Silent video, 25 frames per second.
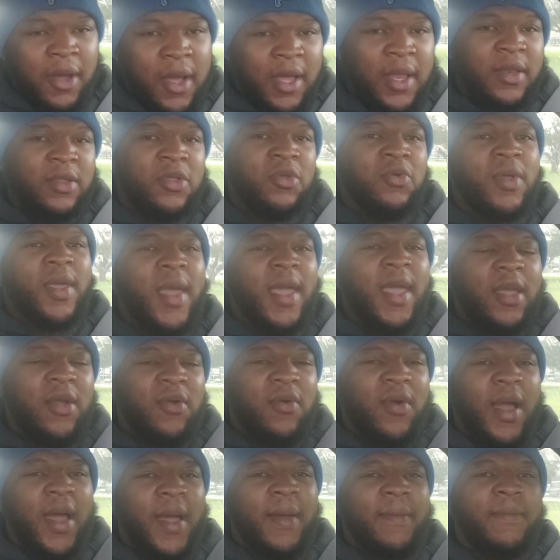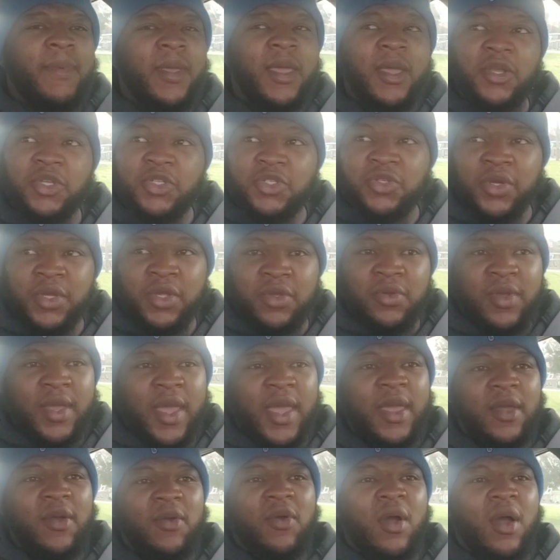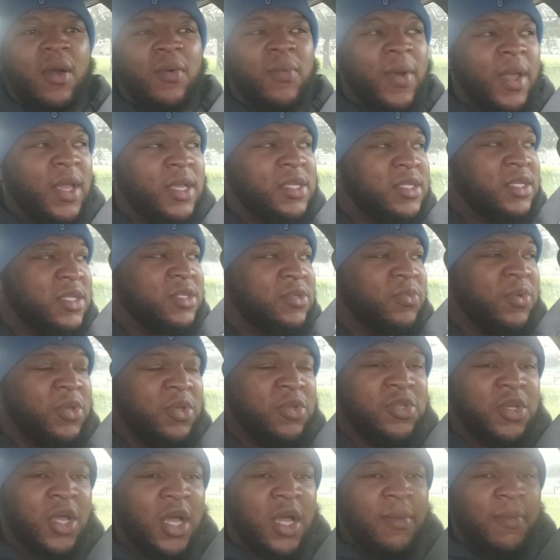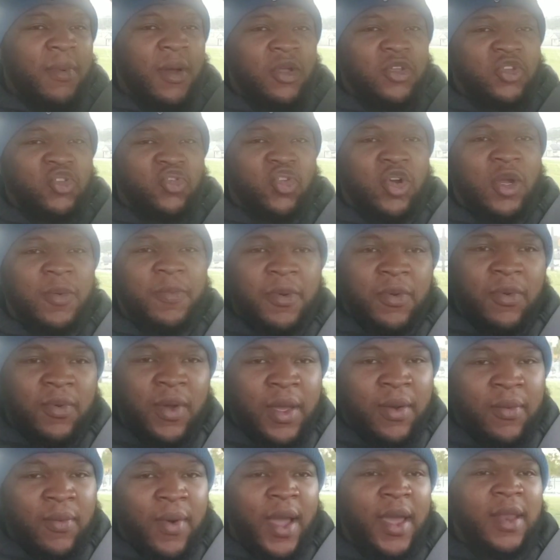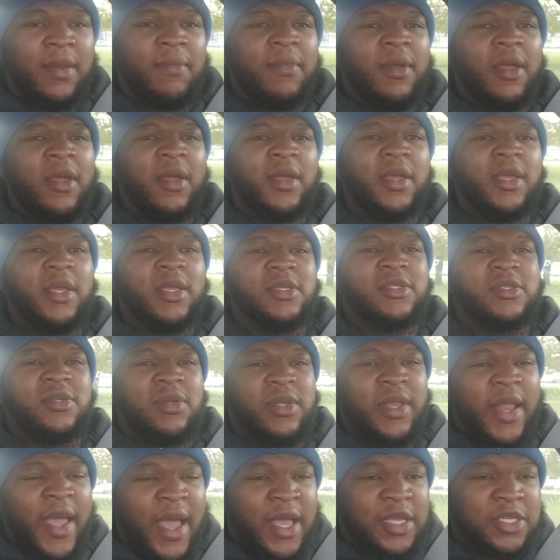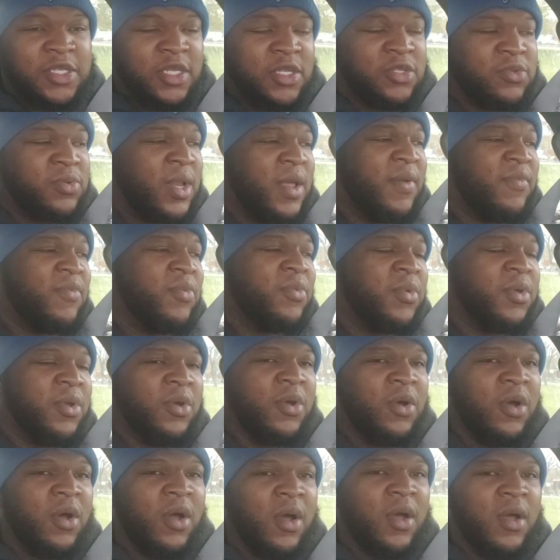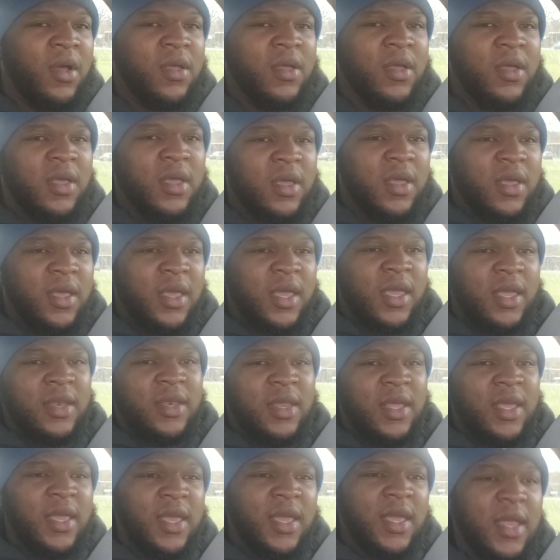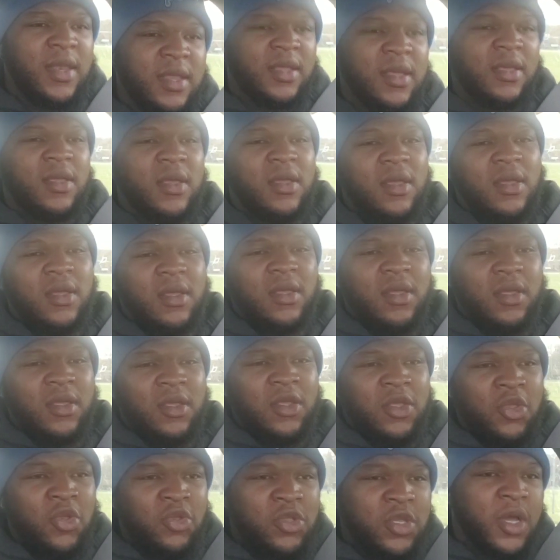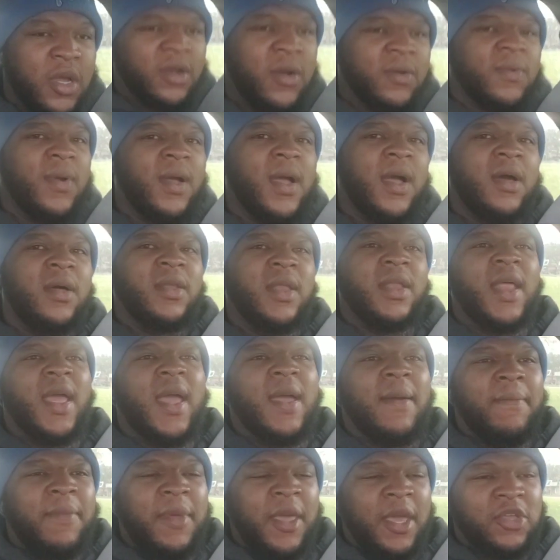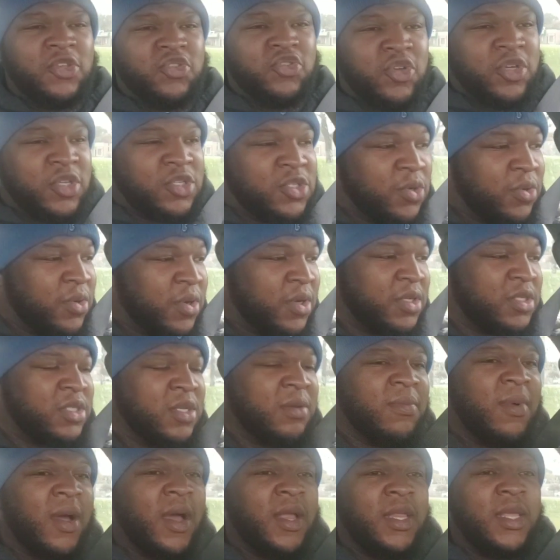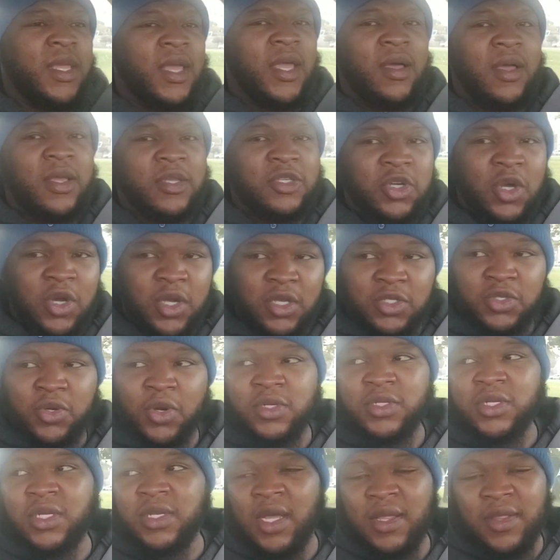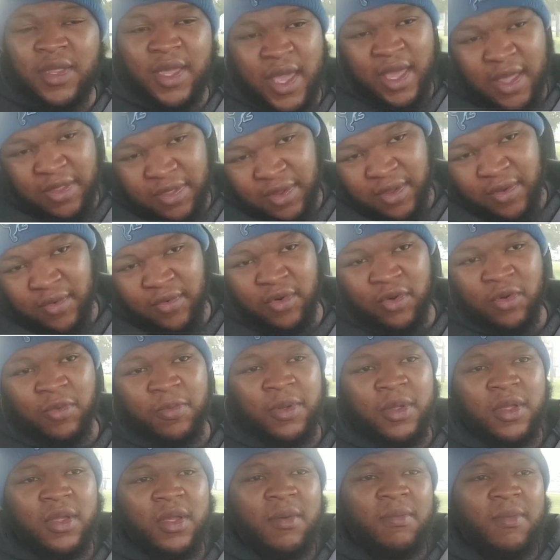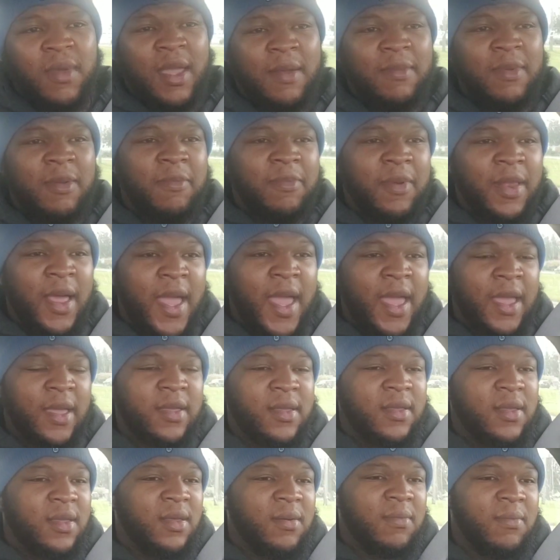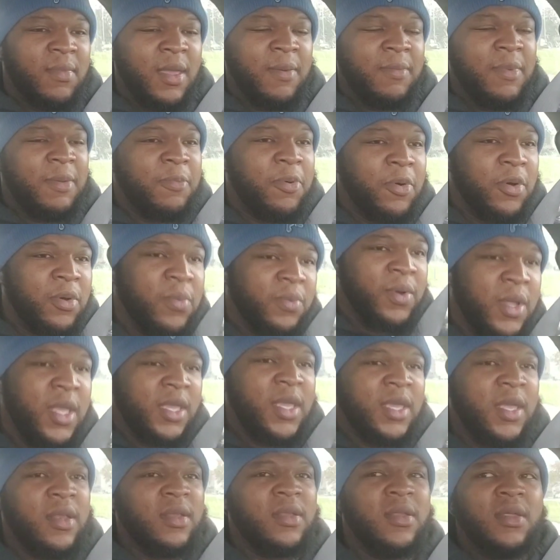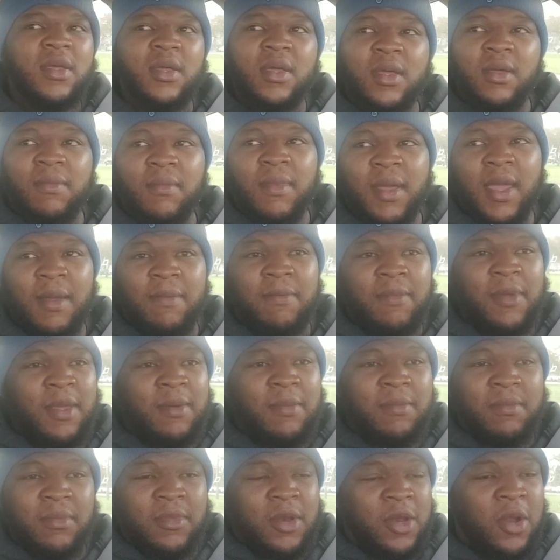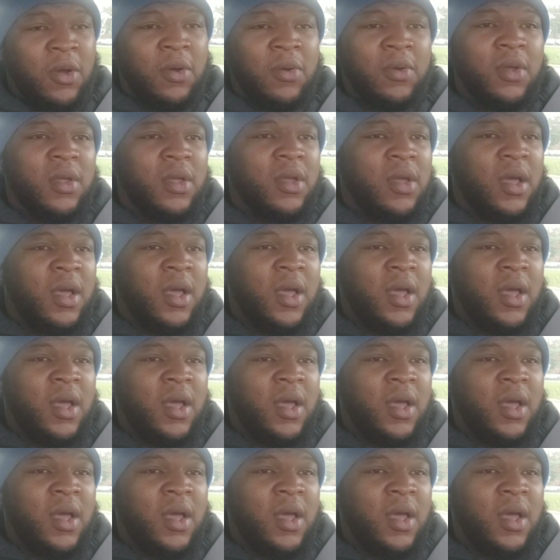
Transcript: But you can't cry bigotry, you can't cry racist when you talk about Trump and white Americans and nationalists, whatever you want to call it, and then you turn around and have bigotry towards somebody else, towards another ethnic group, maybe black, maybe Puerto Rican, maybe, you know,